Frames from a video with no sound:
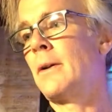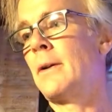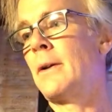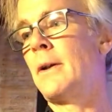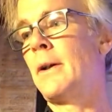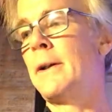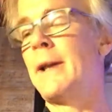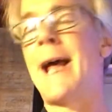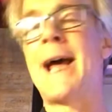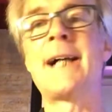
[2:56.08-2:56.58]

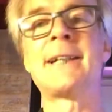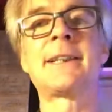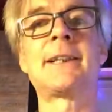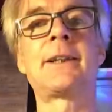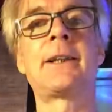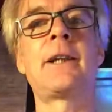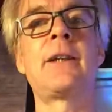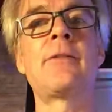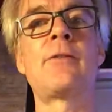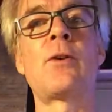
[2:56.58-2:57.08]
an
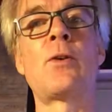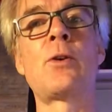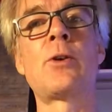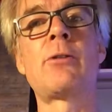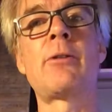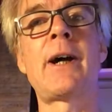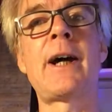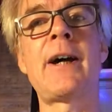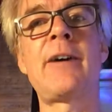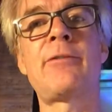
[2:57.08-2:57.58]
acetate
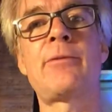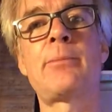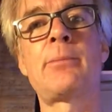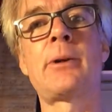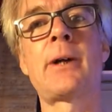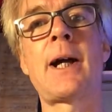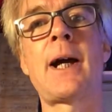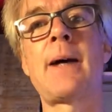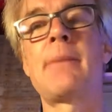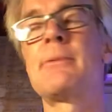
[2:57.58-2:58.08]
phonograph,
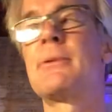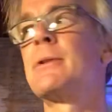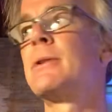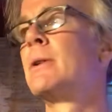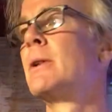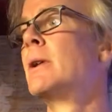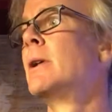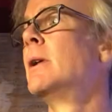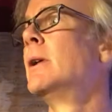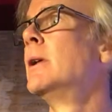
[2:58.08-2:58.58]
perhaps.
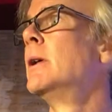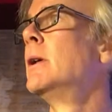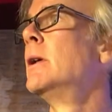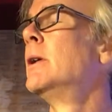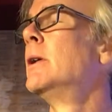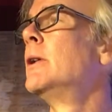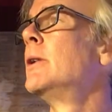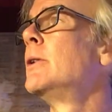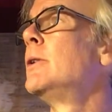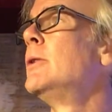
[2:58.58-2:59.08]

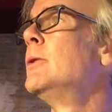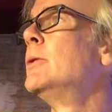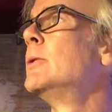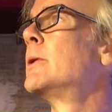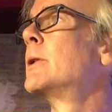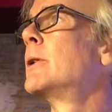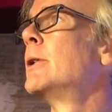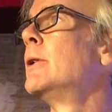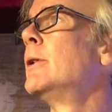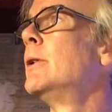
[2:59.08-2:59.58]
You
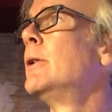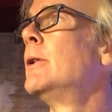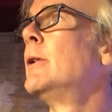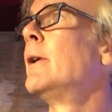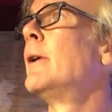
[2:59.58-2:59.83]
could